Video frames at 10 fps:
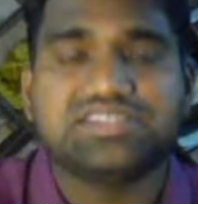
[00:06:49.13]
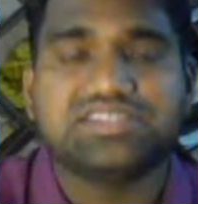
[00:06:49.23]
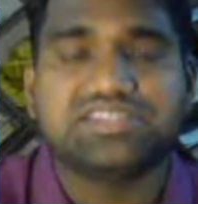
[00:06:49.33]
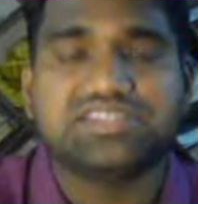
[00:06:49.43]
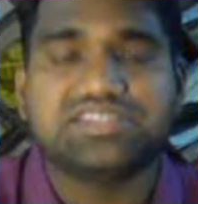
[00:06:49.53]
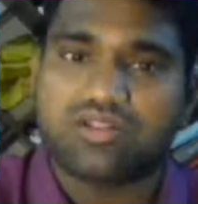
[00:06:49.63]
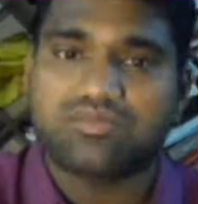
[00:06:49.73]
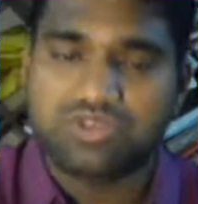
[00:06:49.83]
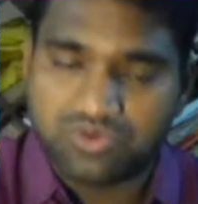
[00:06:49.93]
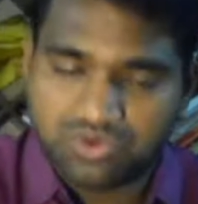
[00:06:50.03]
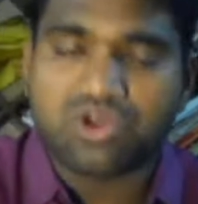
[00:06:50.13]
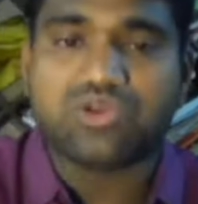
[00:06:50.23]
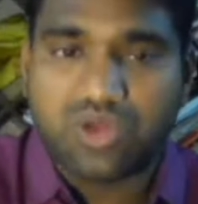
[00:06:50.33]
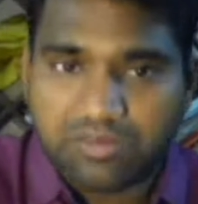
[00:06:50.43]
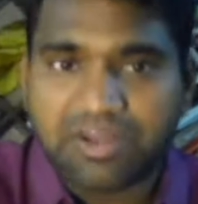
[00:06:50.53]
you
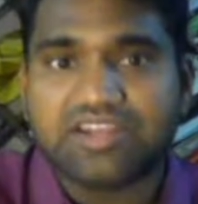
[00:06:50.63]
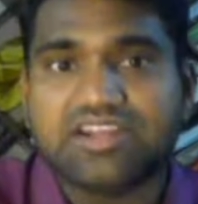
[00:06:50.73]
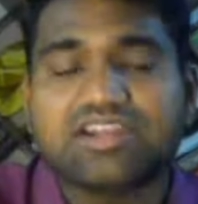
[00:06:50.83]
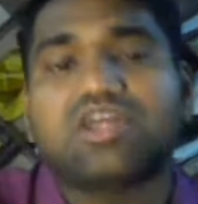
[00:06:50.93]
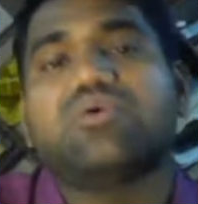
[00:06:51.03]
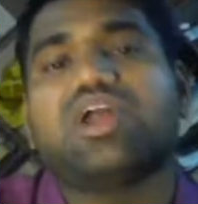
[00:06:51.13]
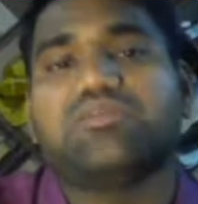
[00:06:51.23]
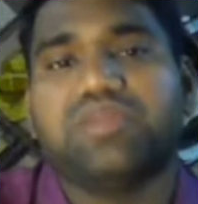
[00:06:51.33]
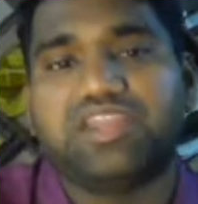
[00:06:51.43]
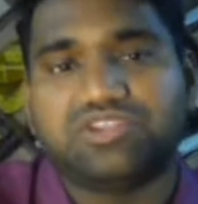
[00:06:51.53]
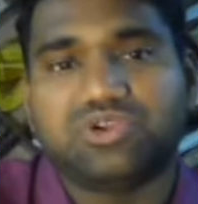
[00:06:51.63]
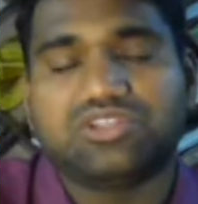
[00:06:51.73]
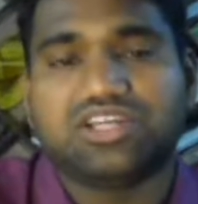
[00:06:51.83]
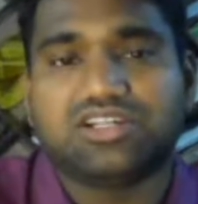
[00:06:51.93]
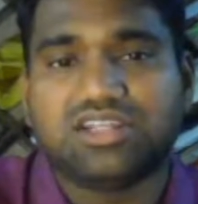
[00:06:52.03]
are pregnant now, and make
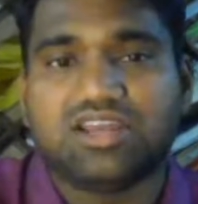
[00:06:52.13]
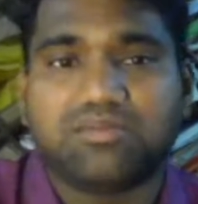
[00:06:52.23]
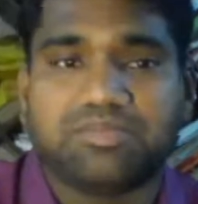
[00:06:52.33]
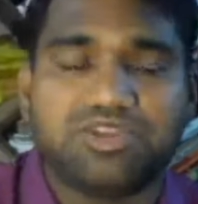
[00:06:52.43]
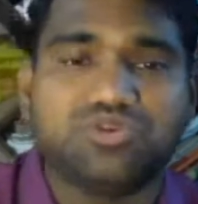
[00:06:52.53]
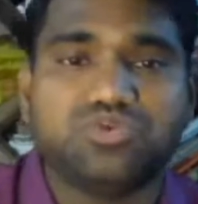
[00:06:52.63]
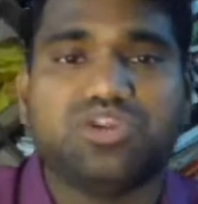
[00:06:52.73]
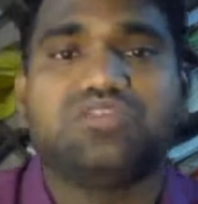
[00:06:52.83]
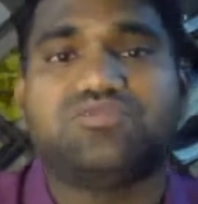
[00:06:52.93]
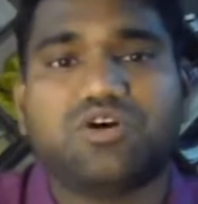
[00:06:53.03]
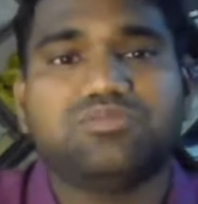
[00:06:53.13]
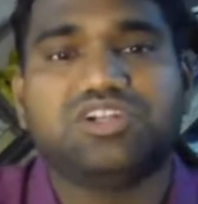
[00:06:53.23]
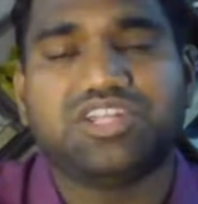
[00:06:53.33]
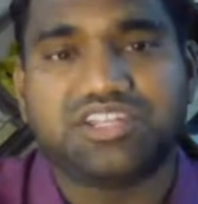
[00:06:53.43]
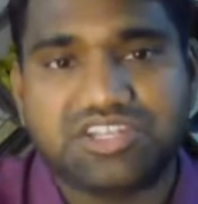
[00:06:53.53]
sure that you inform
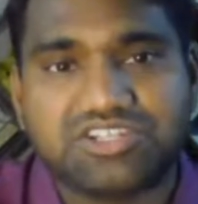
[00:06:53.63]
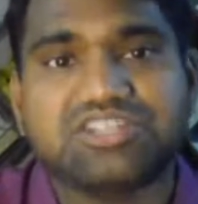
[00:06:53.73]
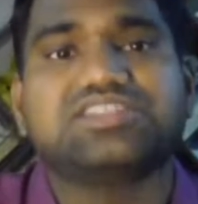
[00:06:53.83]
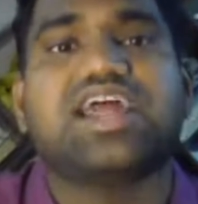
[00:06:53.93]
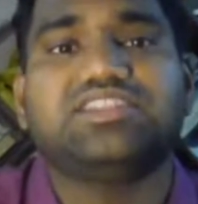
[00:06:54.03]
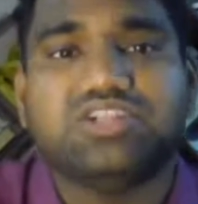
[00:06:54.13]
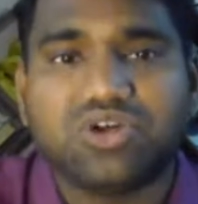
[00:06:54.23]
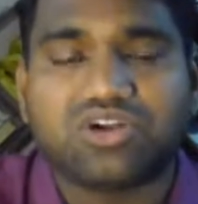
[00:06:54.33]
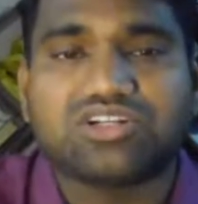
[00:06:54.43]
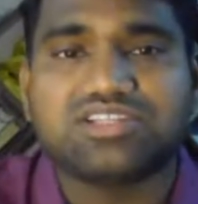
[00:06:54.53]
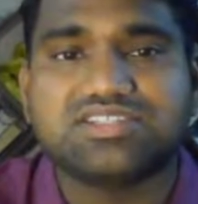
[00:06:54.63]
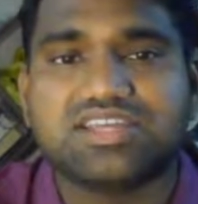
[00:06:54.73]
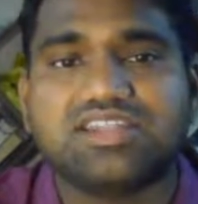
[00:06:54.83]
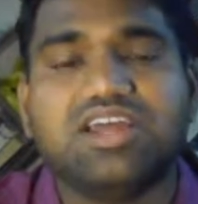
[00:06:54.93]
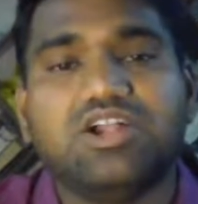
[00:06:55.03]
the technicians and the doctors
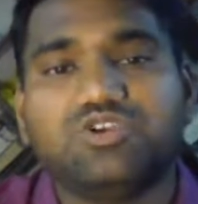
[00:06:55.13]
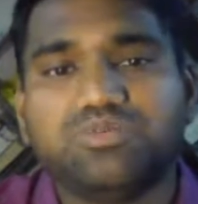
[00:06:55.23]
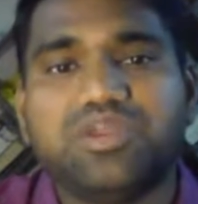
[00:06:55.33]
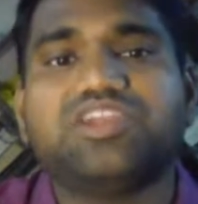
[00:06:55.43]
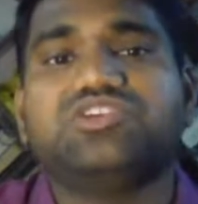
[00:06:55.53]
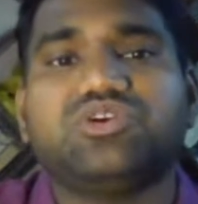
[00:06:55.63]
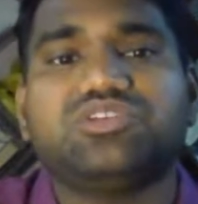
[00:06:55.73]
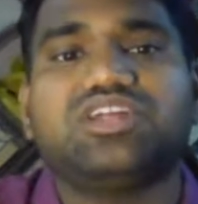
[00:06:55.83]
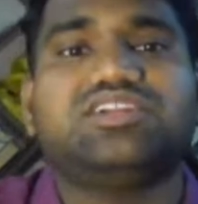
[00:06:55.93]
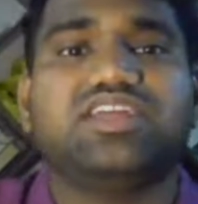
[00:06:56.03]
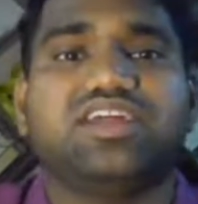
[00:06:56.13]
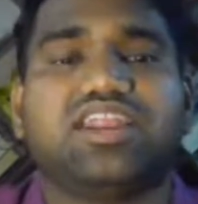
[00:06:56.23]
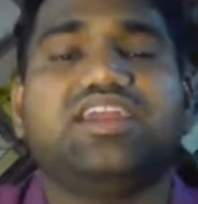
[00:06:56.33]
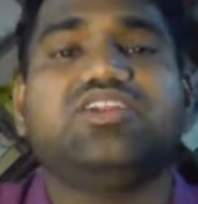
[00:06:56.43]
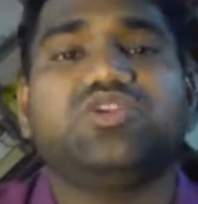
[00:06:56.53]
there to make sure that they
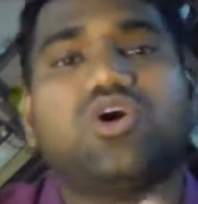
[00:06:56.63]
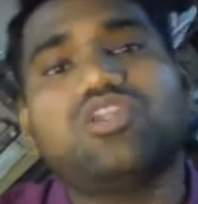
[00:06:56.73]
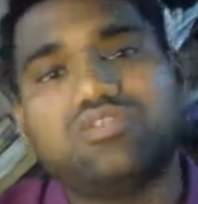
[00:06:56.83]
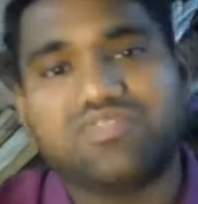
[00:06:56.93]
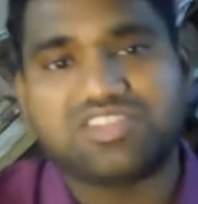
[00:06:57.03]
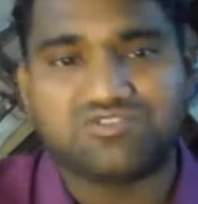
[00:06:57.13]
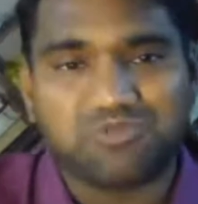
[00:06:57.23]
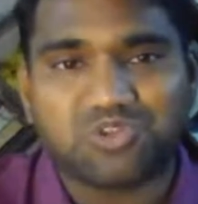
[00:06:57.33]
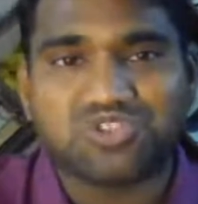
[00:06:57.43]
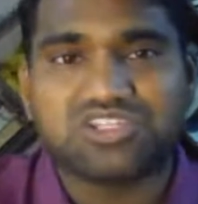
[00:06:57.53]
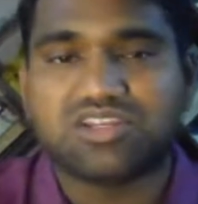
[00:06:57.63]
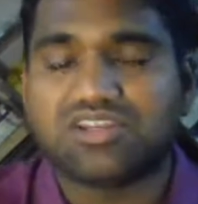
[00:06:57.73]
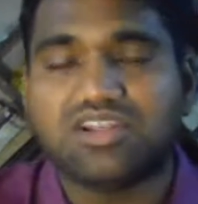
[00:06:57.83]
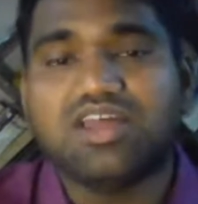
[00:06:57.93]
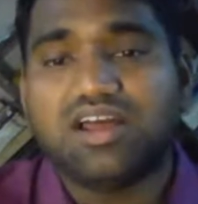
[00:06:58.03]
write a non-invasive
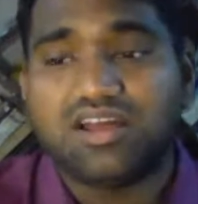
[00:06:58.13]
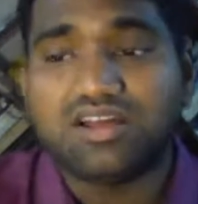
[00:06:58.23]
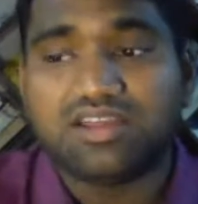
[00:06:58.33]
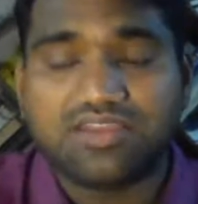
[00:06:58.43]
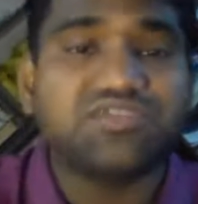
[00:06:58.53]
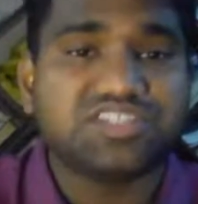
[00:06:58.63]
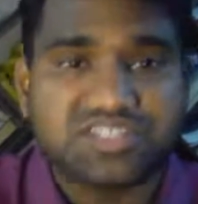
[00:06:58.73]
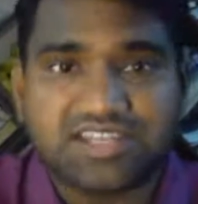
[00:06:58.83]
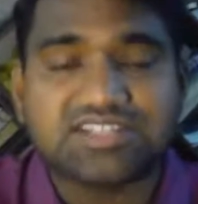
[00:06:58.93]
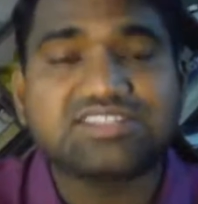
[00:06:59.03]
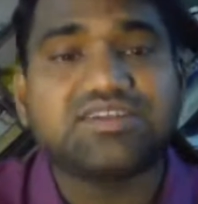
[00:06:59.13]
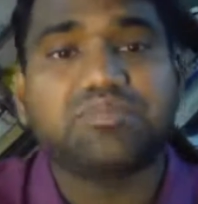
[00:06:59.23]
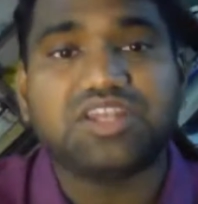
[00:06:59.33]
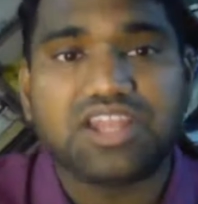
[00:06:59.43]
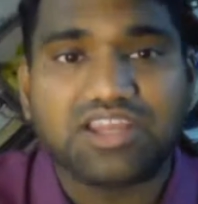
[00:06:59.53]
procedure investigation,
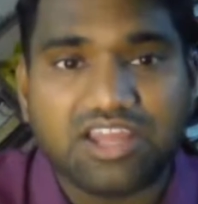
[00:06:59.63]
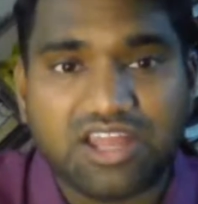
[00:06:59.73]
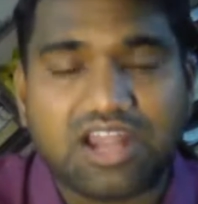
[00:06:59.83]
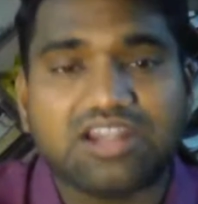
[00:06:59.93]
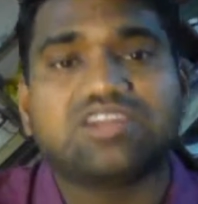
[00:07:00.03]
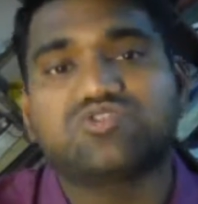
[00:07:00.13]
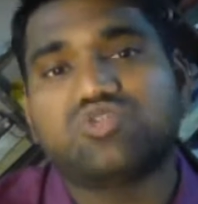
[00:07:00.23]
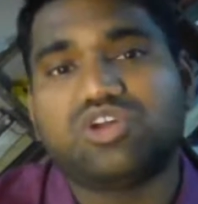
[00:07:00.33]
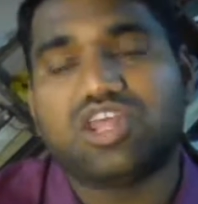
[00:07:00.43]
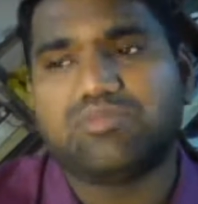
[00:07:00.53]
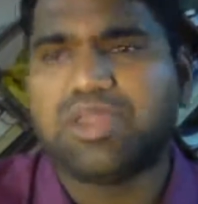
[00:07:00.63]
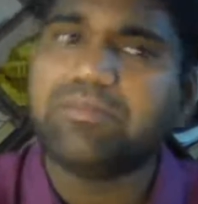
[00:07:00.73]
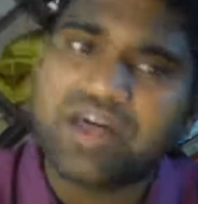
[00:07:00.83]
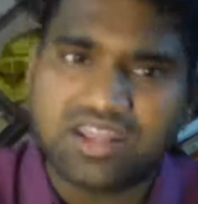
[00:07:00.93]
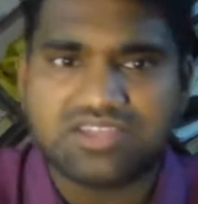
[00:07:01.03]
something like a ultrasonogram.
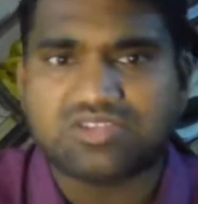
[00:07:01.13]
MRI